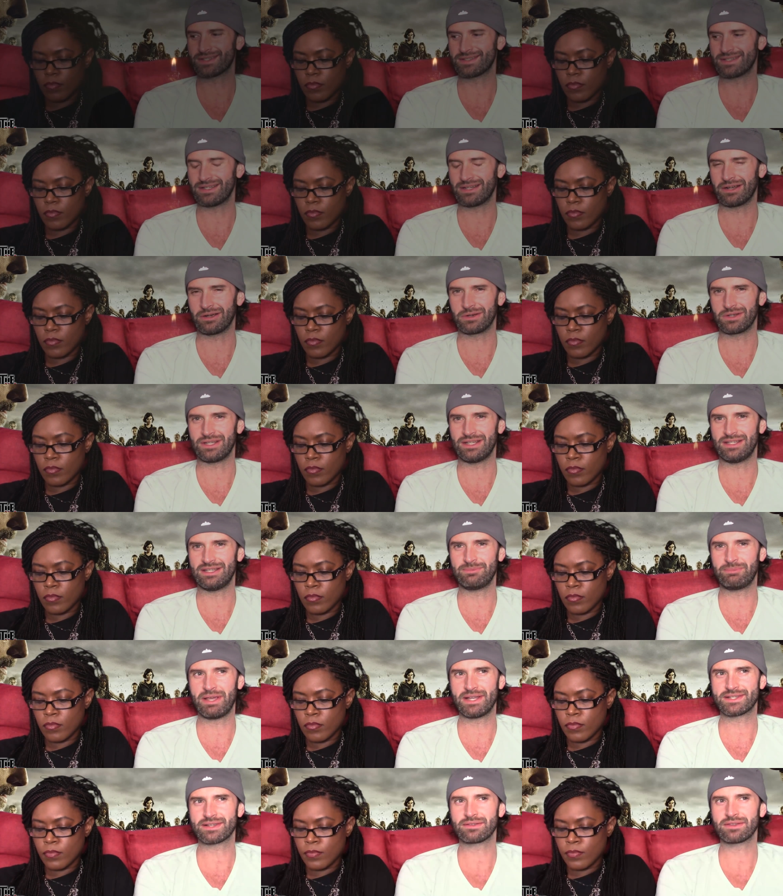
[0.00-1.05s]
Speaker 1: you know he
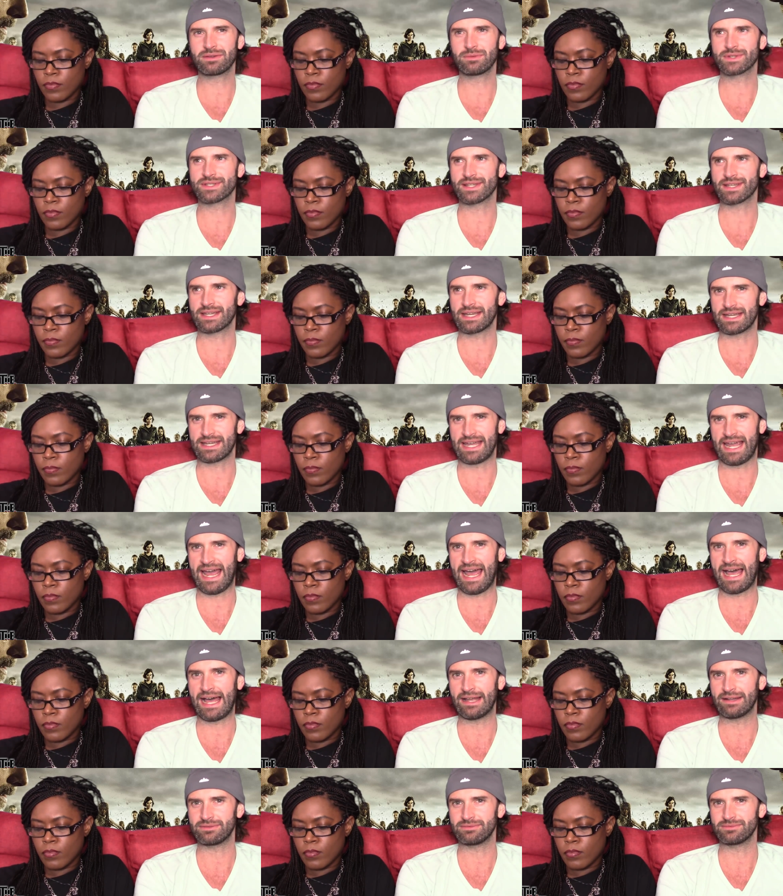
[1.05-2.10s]
basically was like a
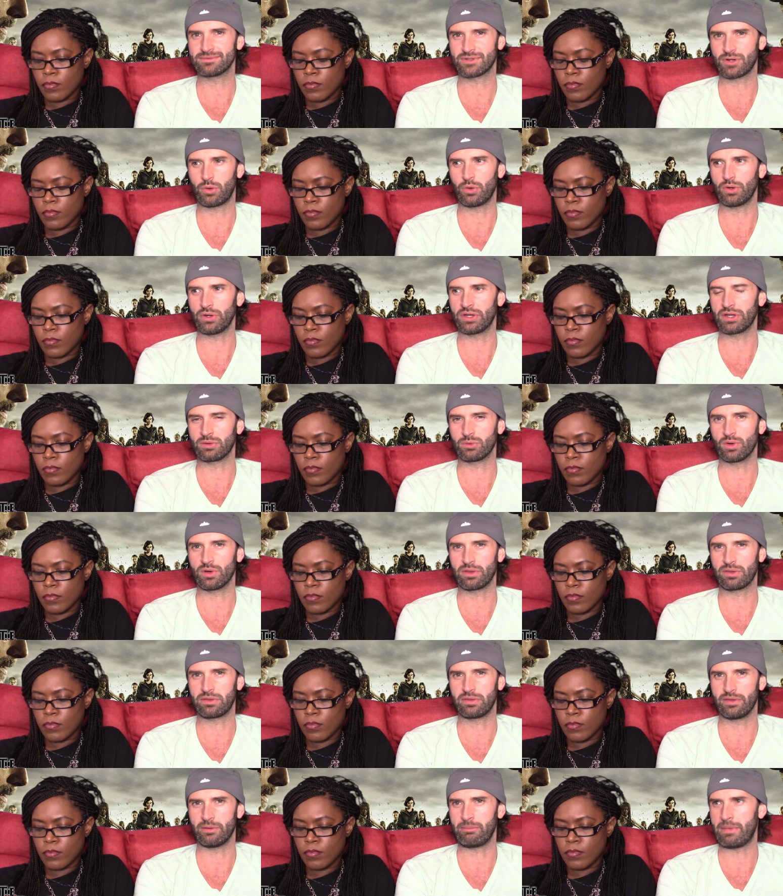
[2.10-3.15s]
cat toying
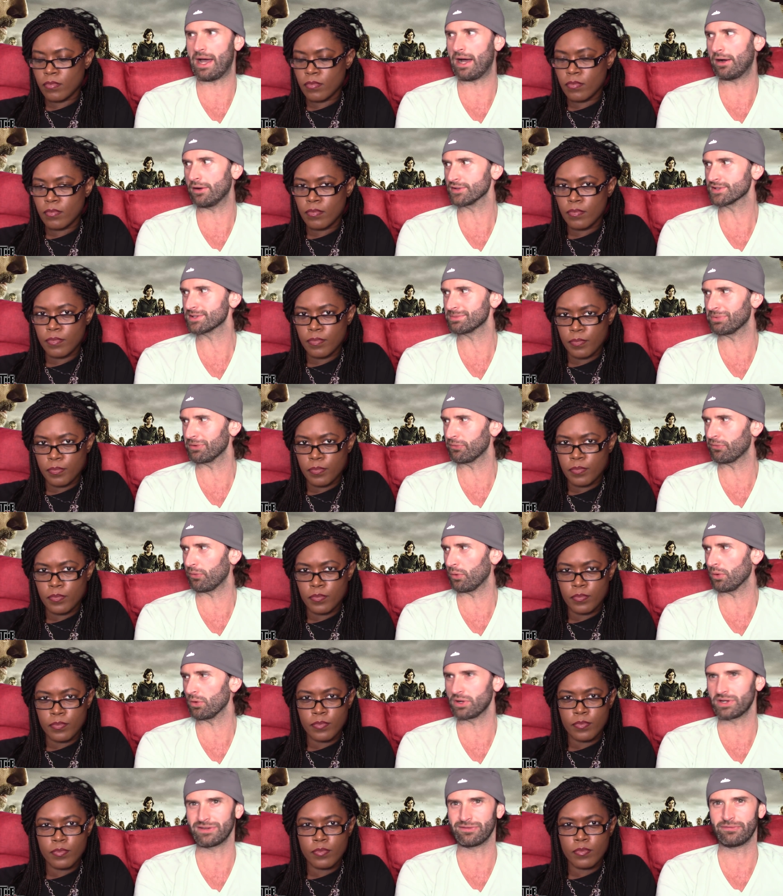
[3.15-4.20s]
with the mouse
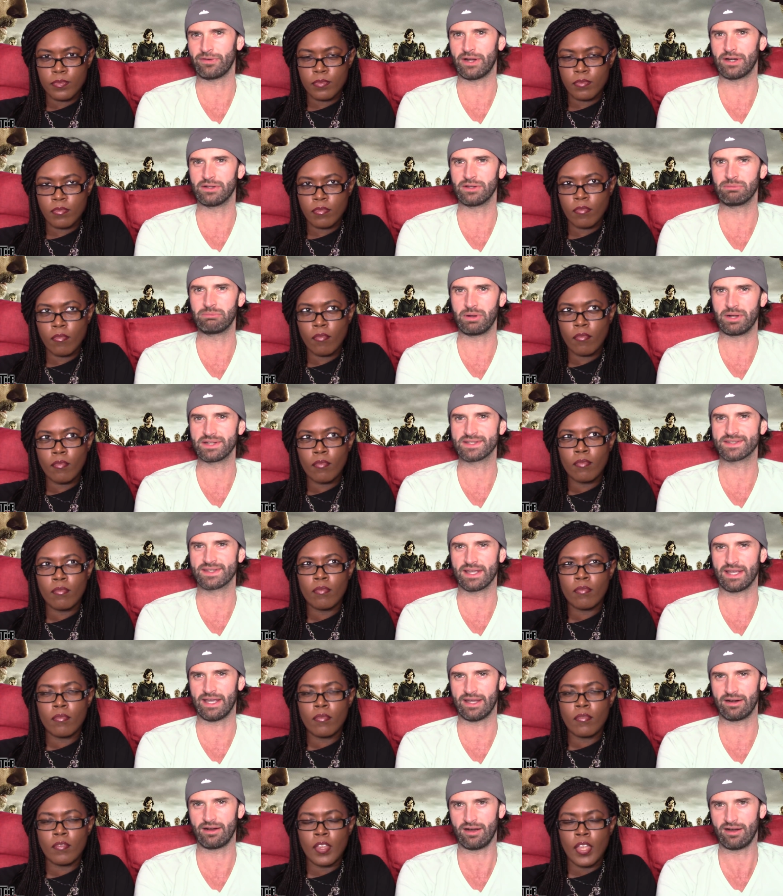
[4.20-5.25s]
before he finally bites the
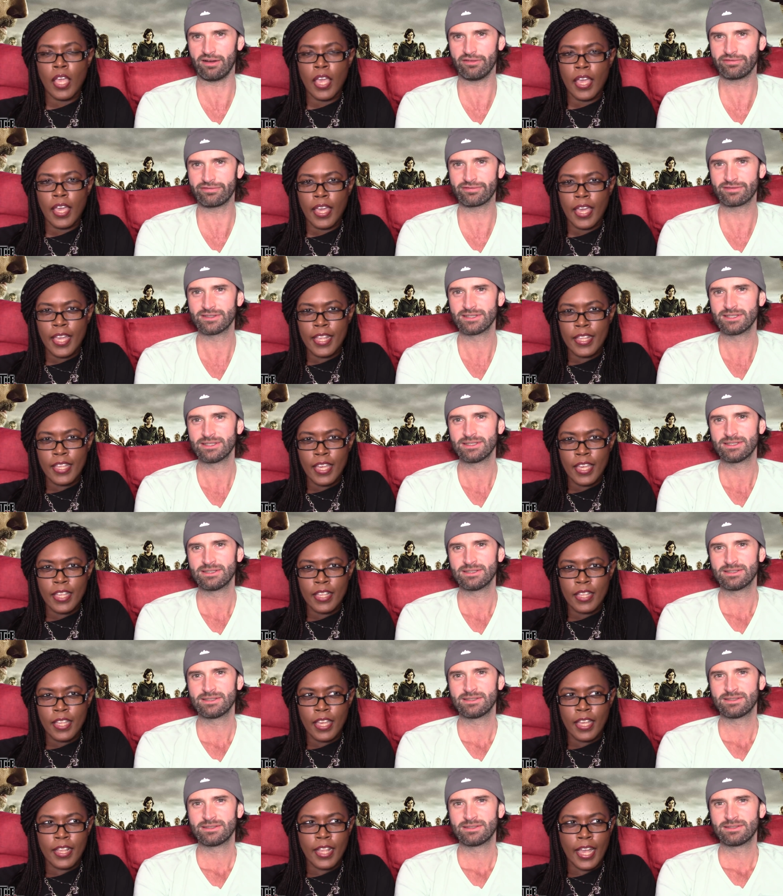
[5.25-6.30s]
head off.
Speaker 2: And and,
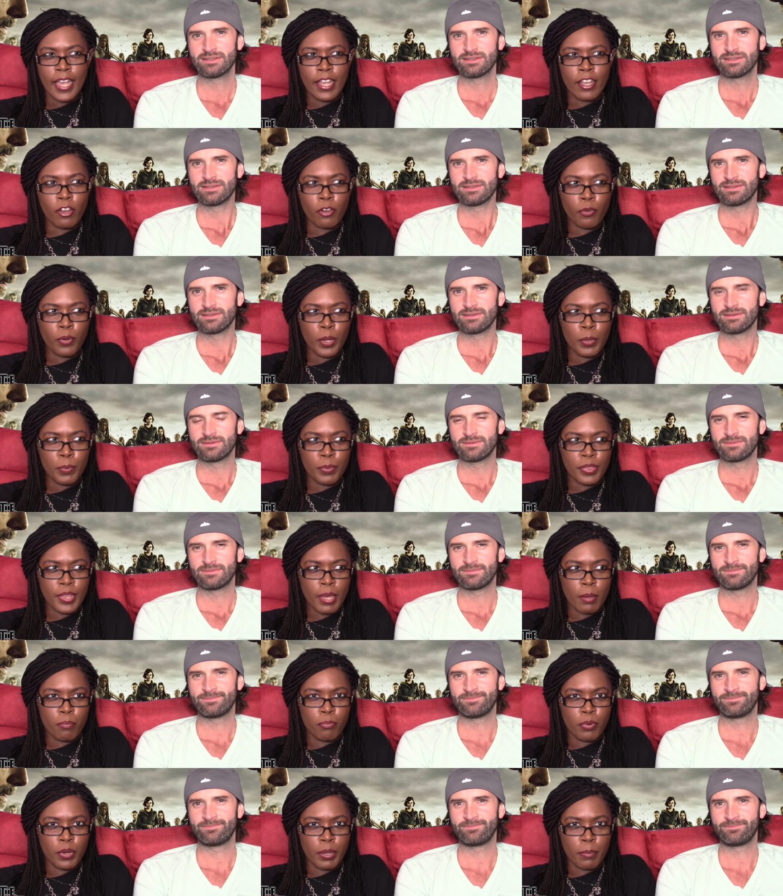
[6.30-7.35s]
and I agree with
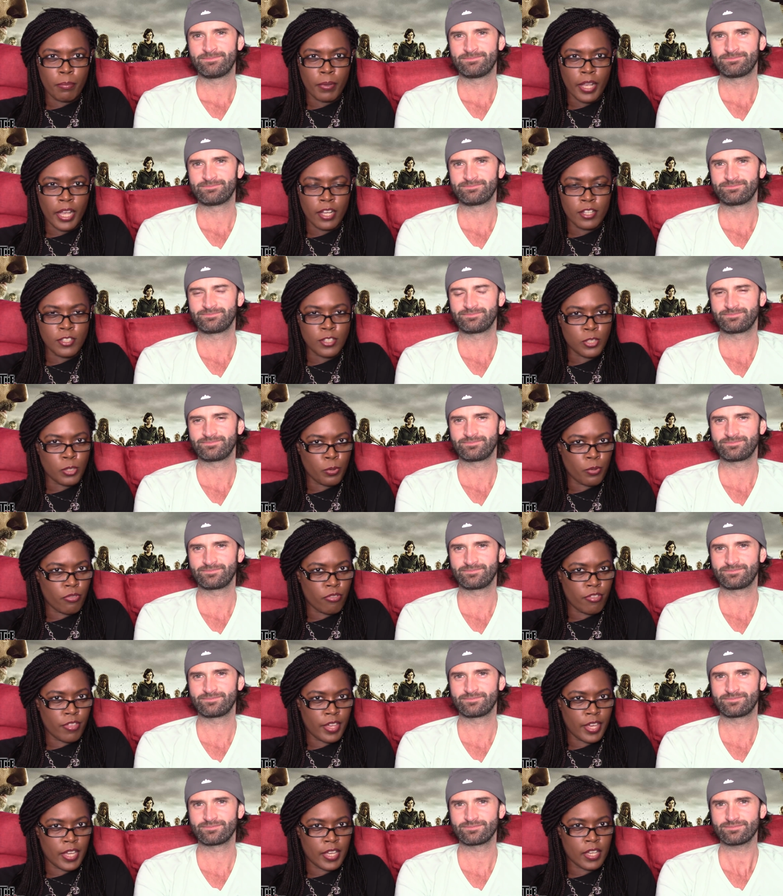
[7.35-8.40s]
that point, but I also
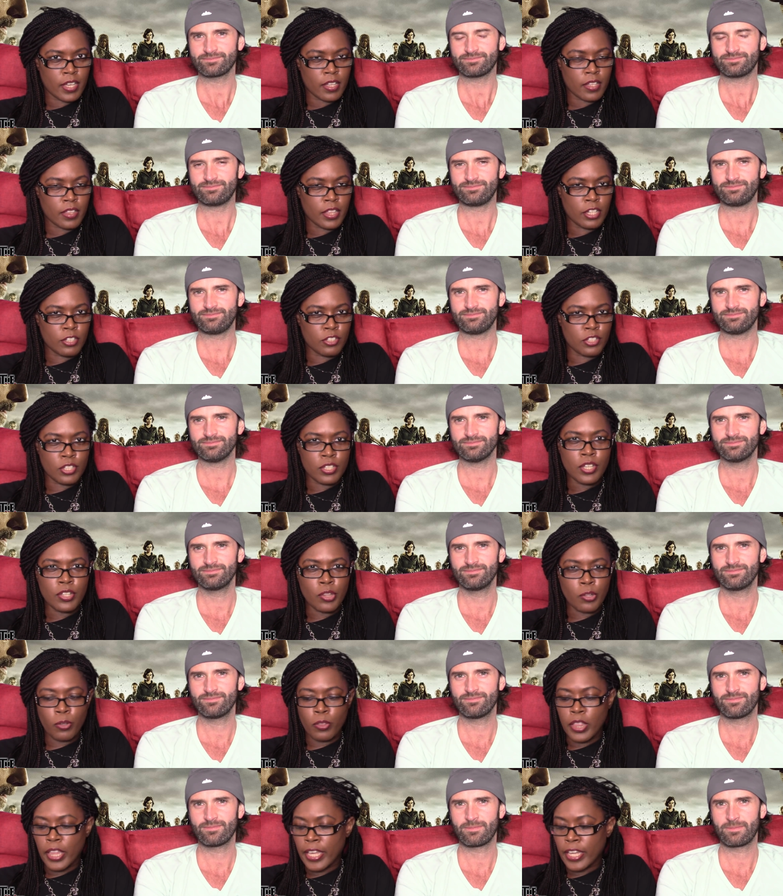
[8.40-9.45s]
think there's another
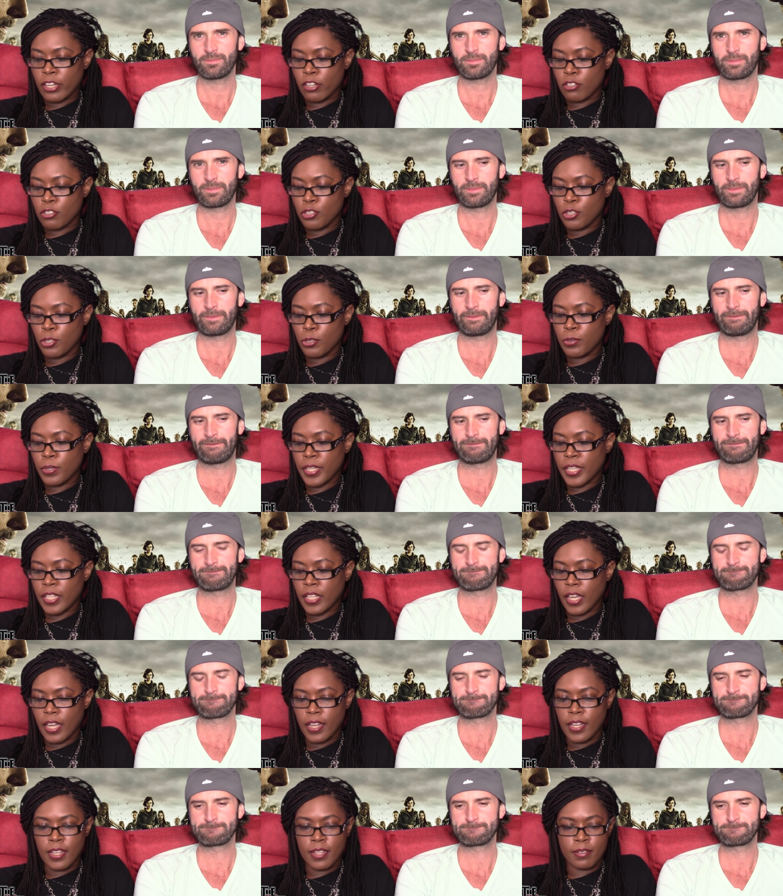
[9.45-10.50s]
layer to it.
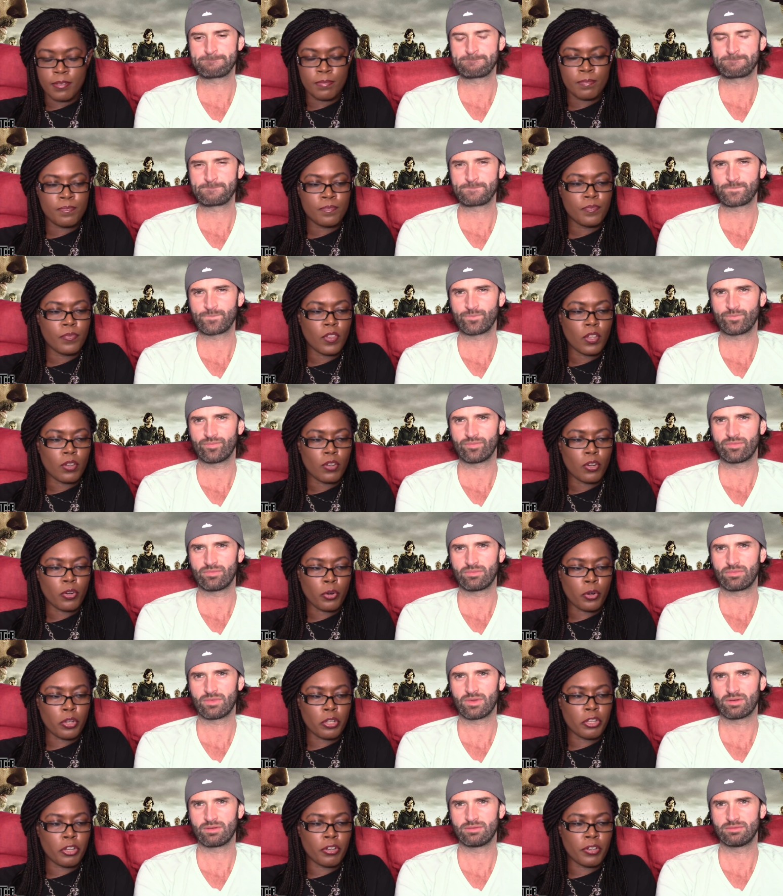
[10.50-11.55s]
Um,
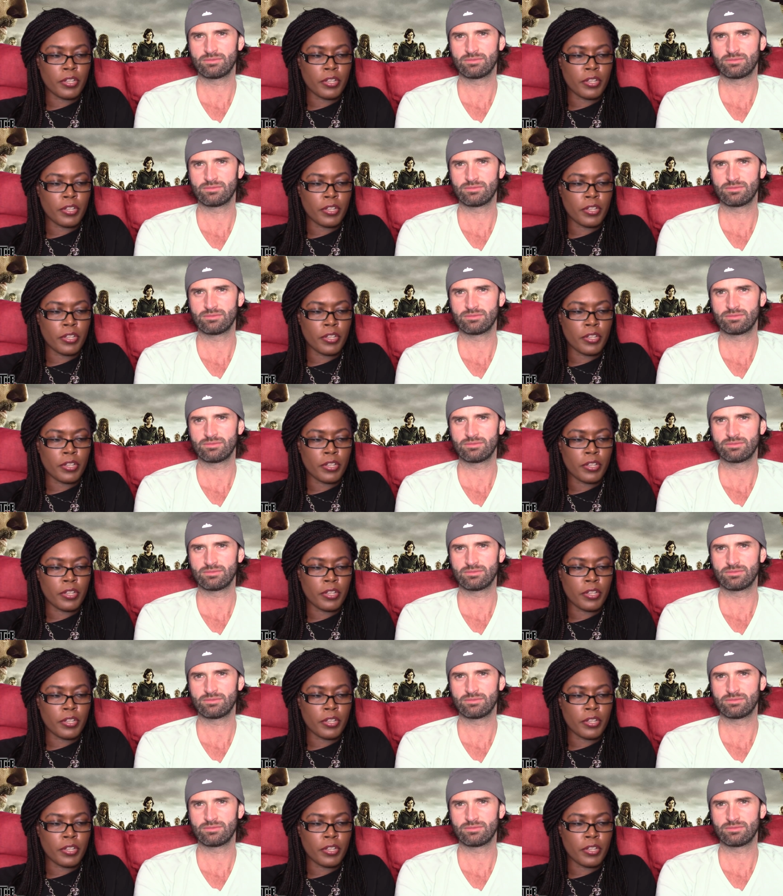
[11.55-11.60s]
earlier